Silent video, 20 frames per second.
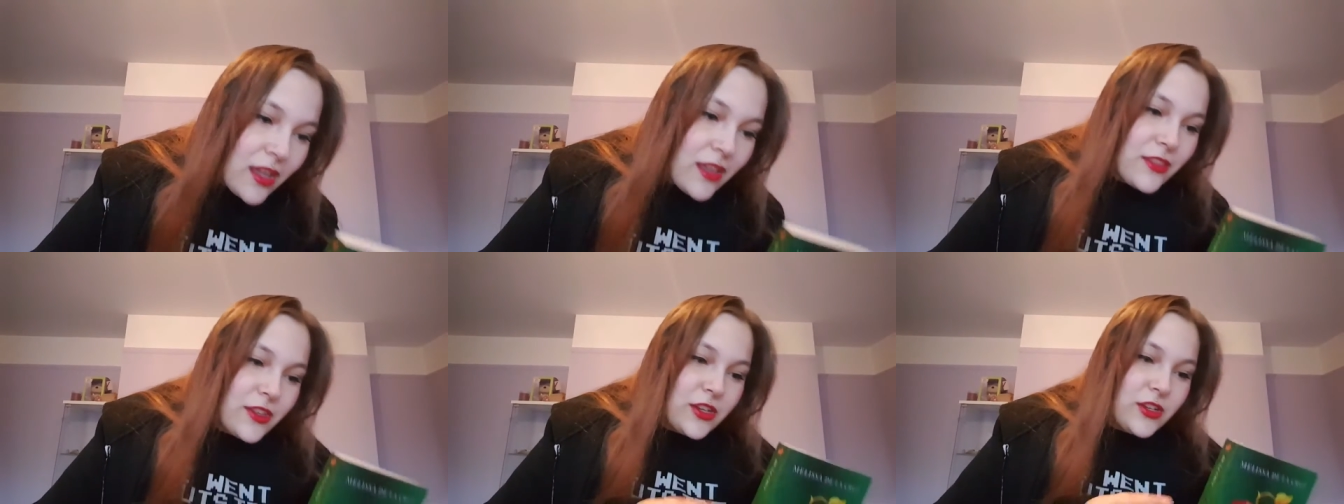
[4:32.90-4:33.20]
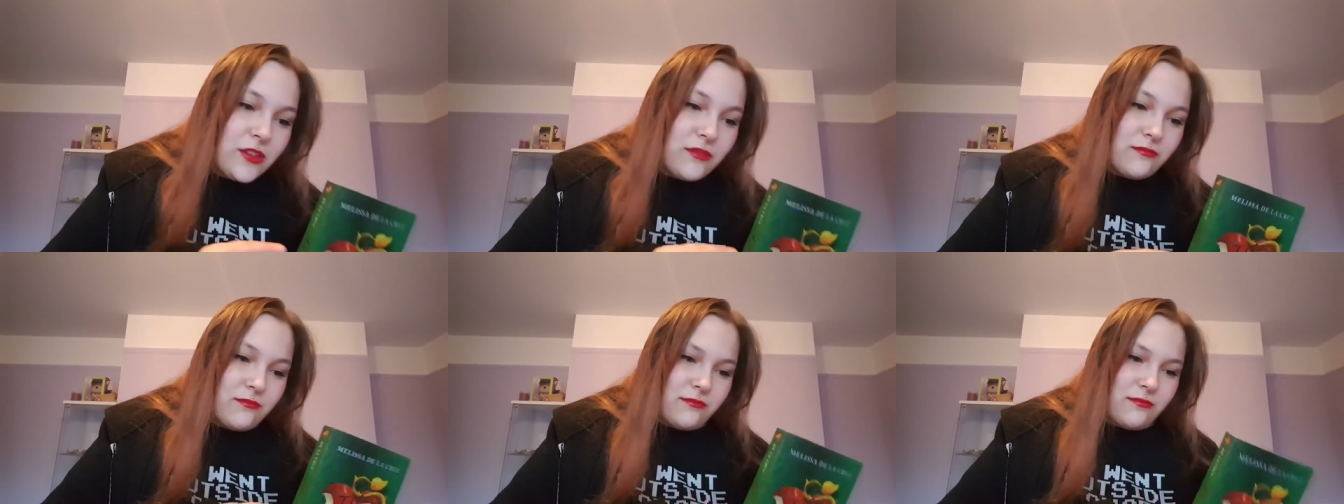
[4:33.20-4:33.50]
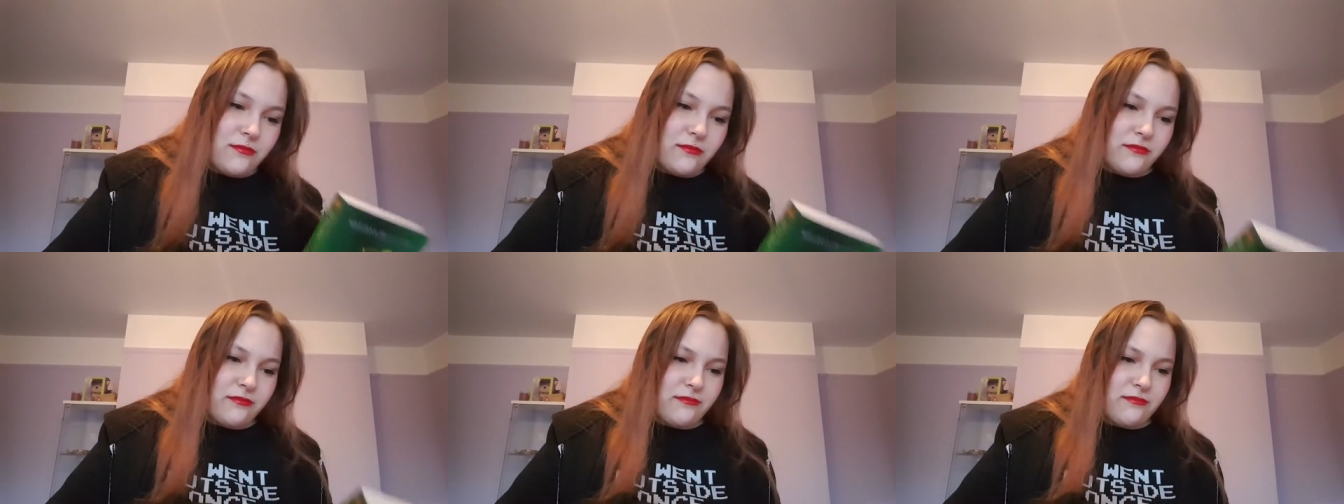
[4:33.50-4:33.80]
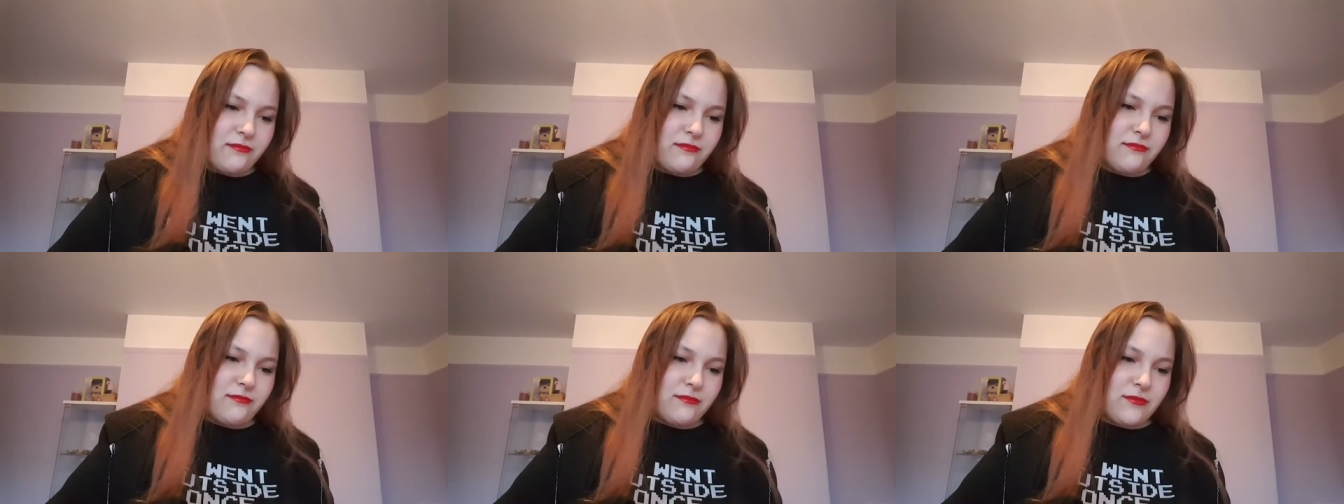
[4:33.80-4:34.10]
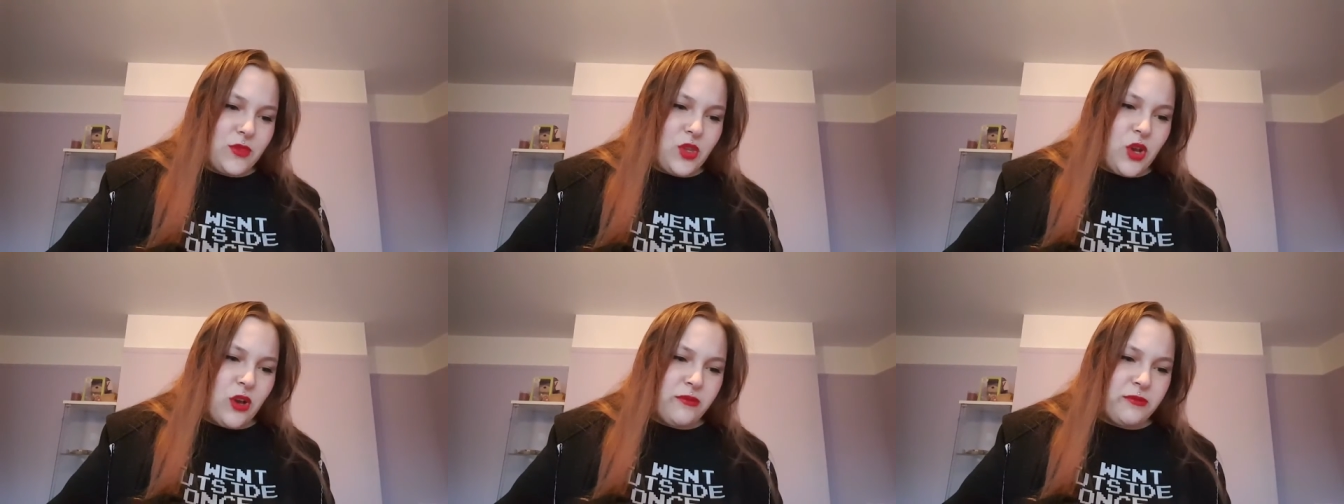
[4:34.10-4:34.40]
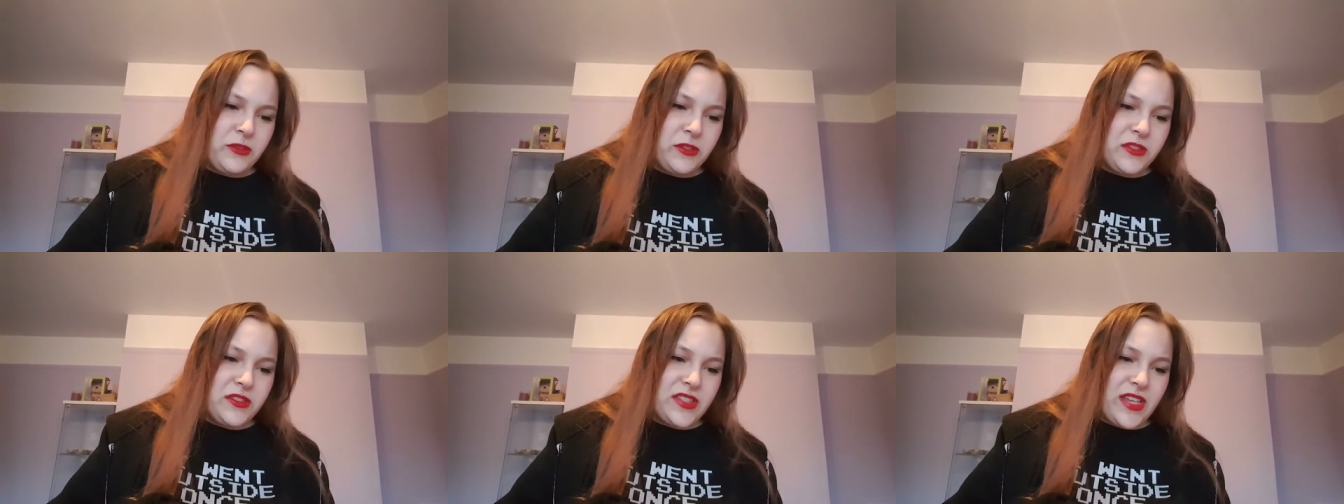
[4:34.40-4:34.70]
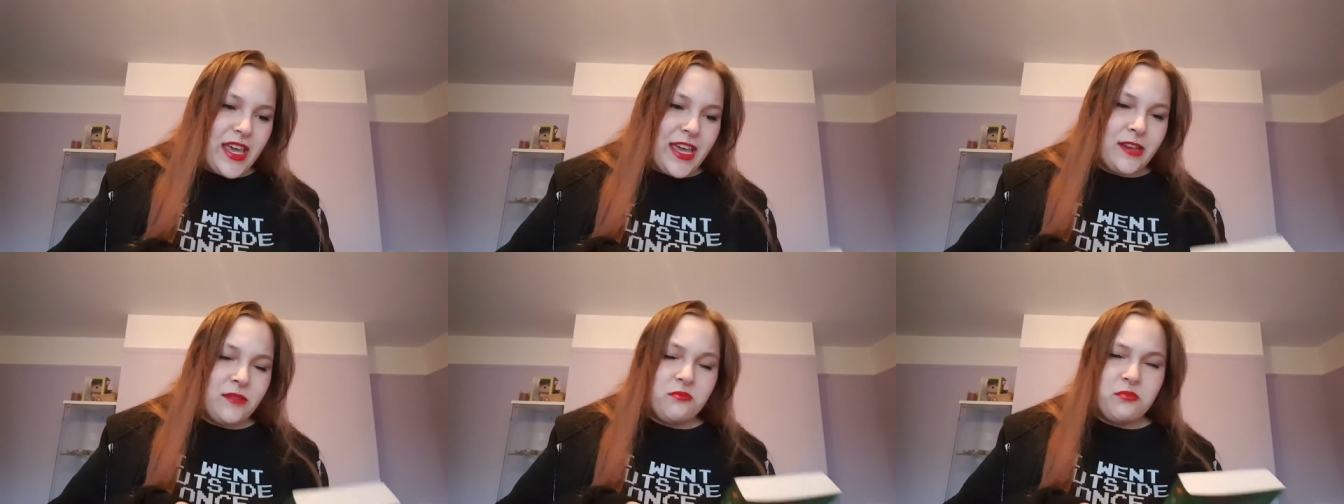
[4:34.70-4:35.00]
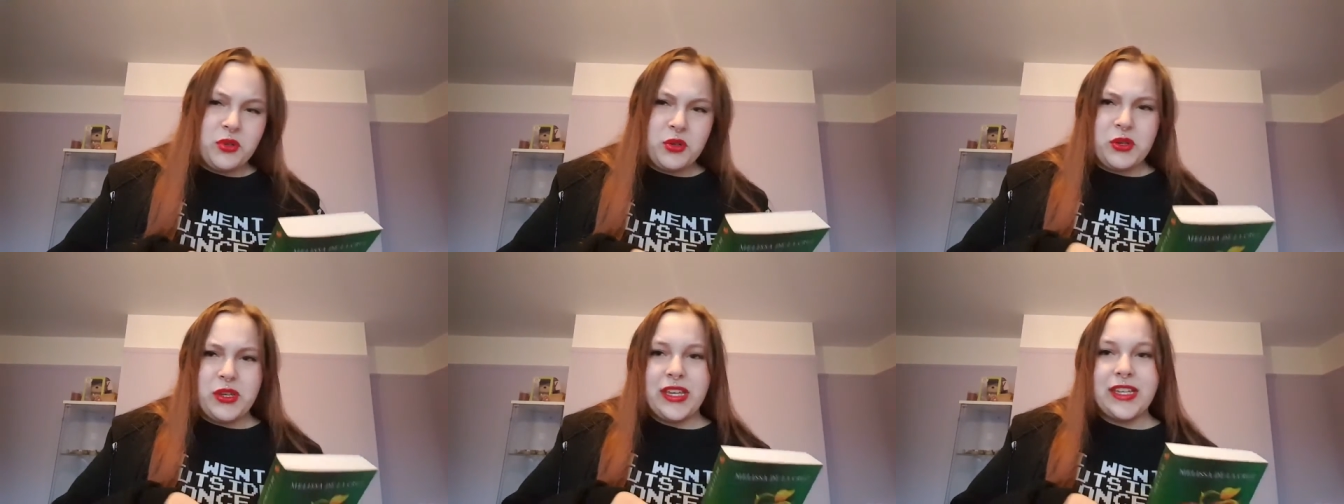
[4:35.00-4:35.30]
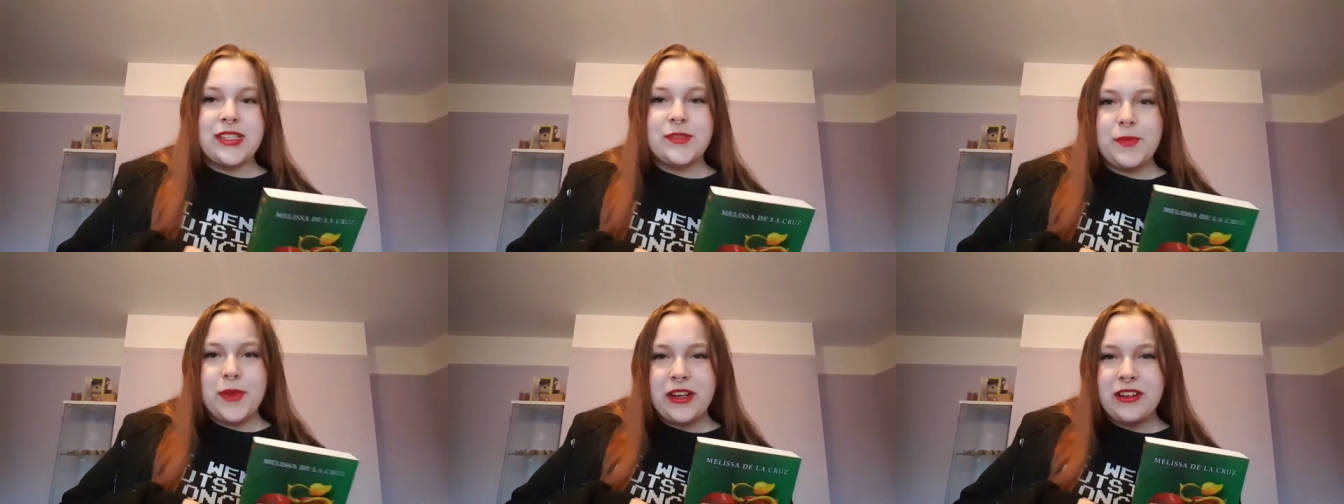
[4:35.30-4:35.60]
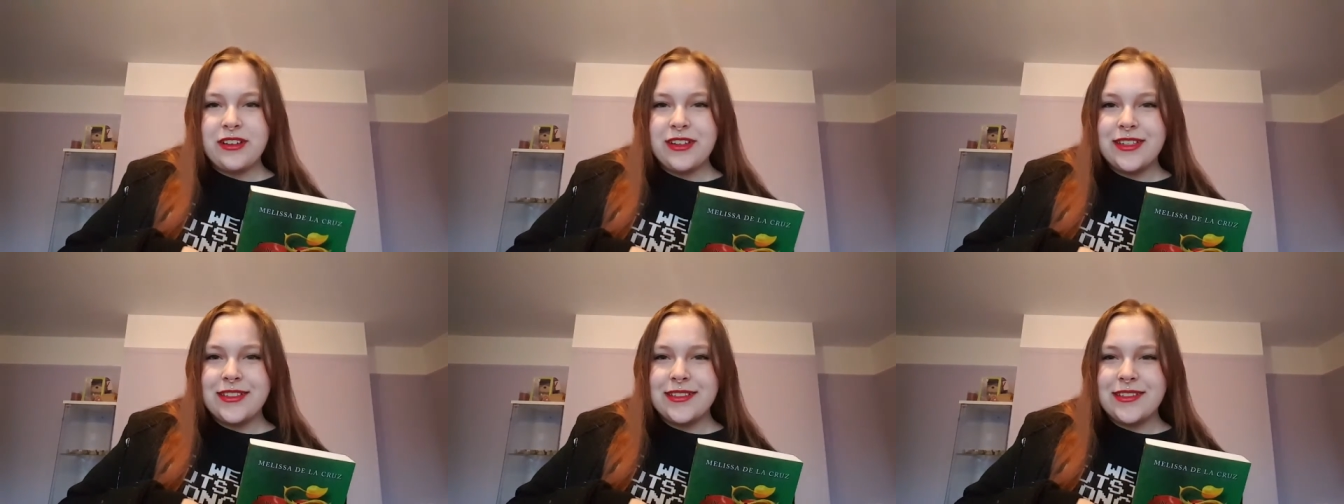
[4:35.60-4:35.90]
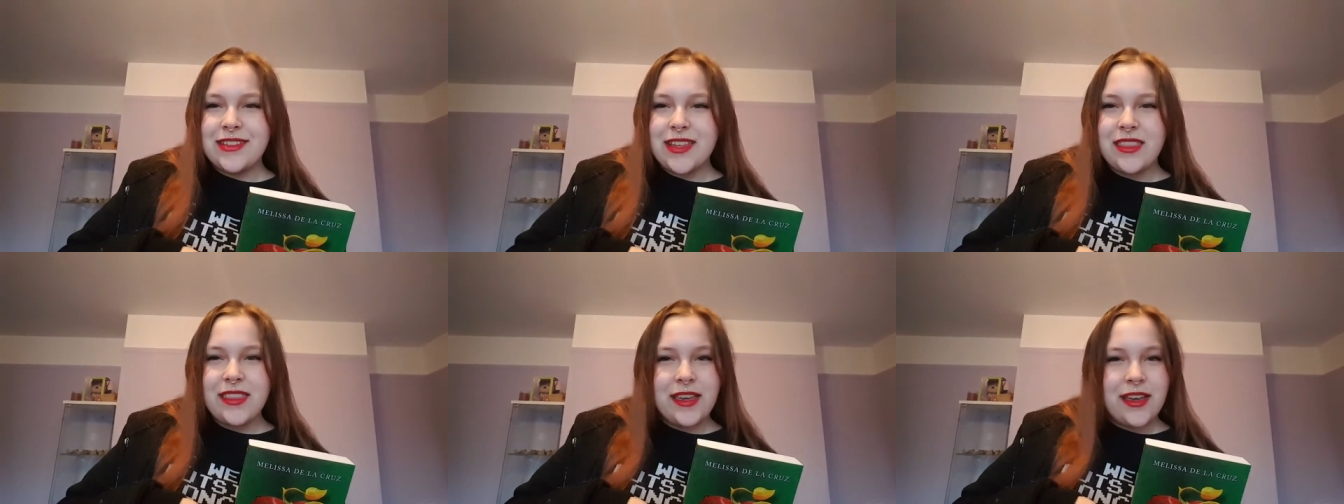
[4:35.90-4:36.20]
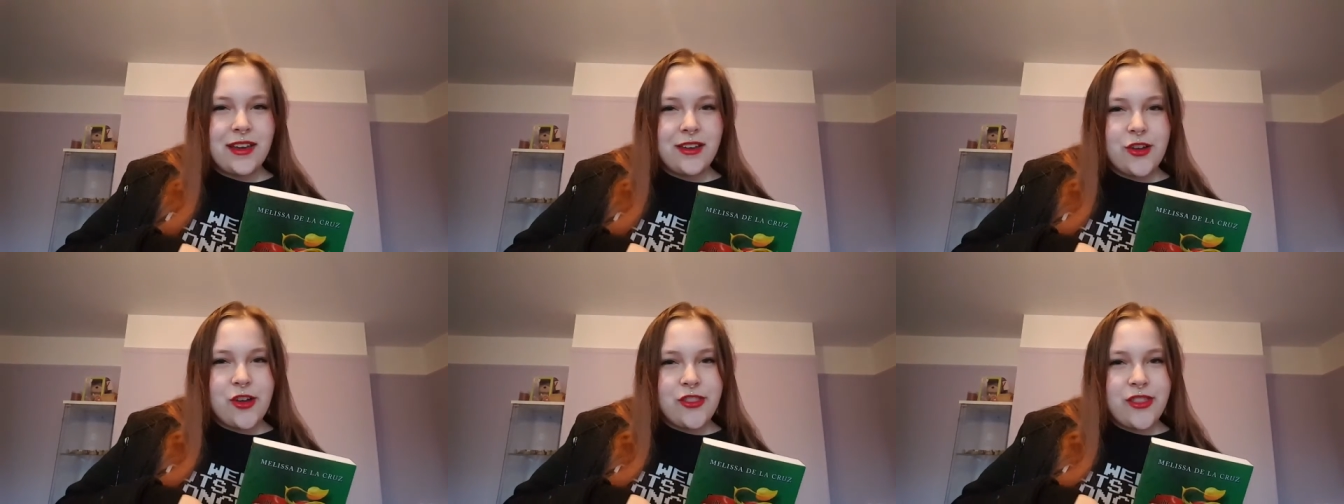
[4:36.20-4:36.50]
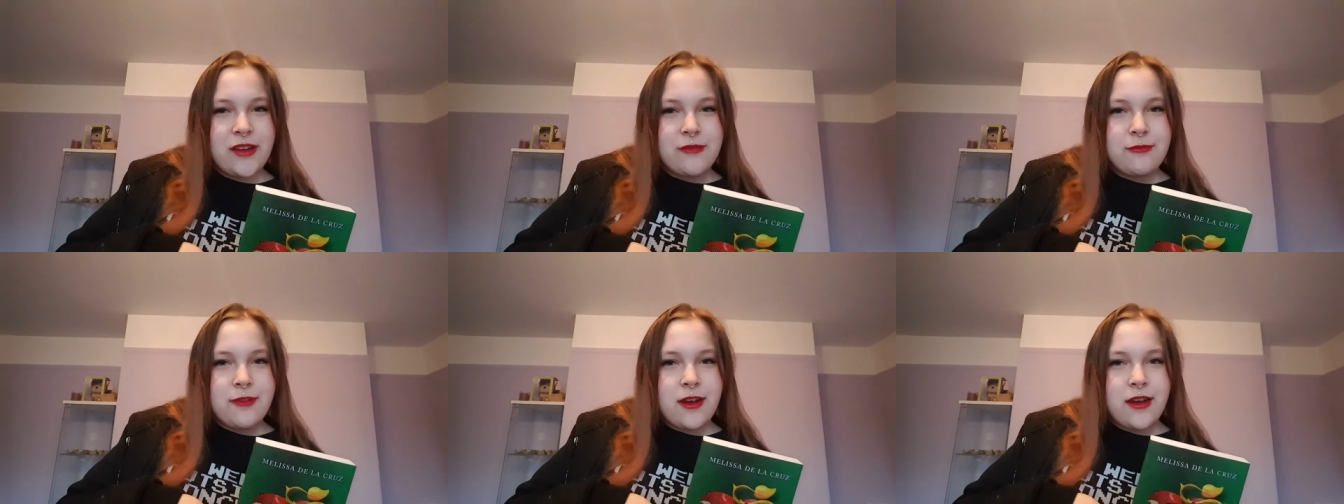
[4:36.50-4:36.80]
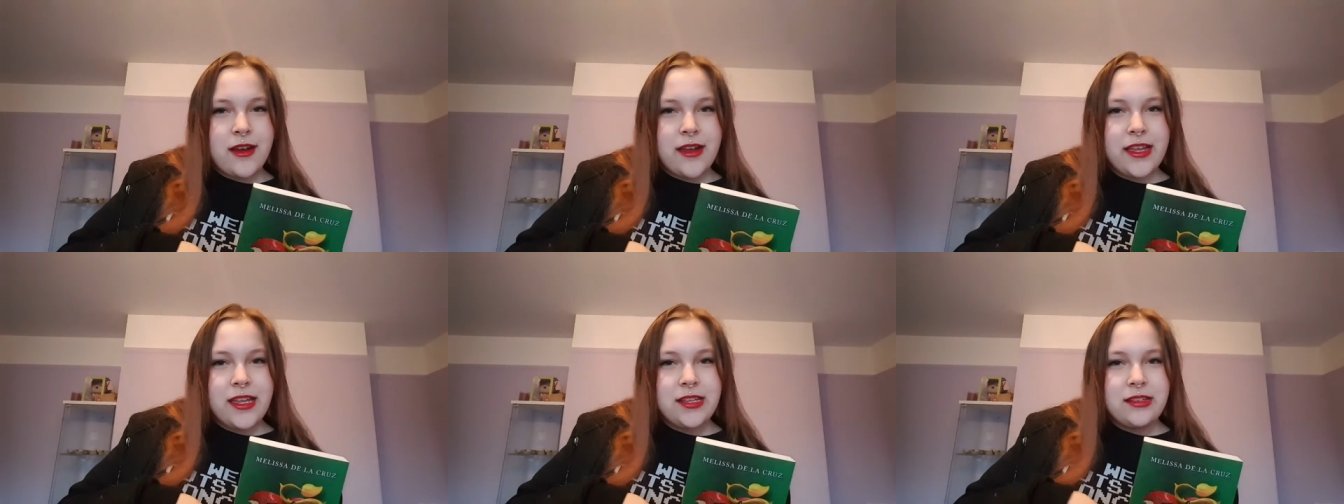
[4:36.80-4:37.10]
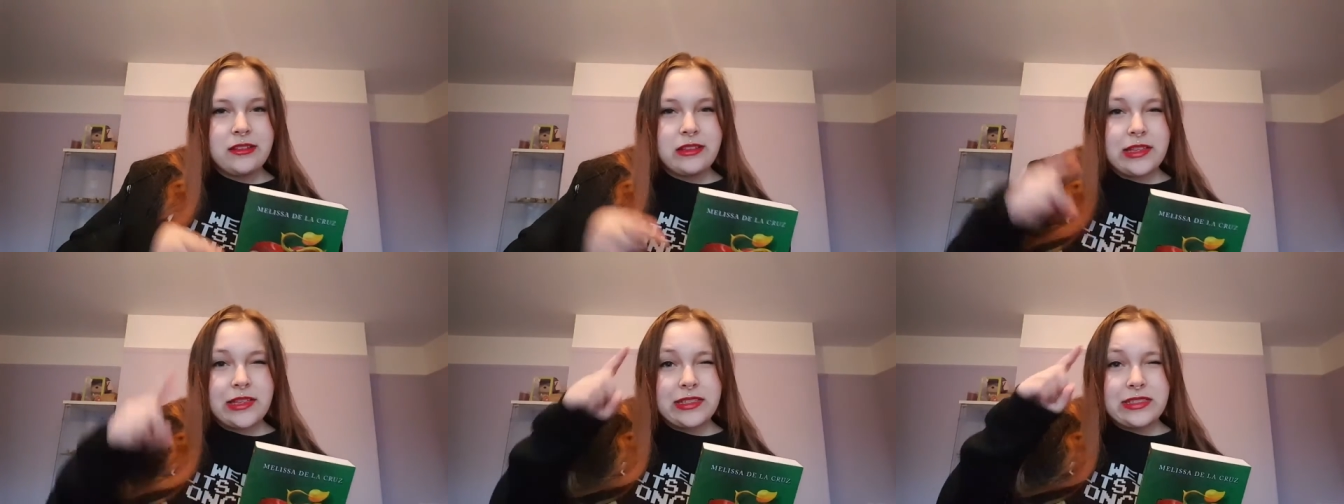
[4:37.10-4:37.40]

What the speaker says: the Novel Zen book experience, I think I got that right.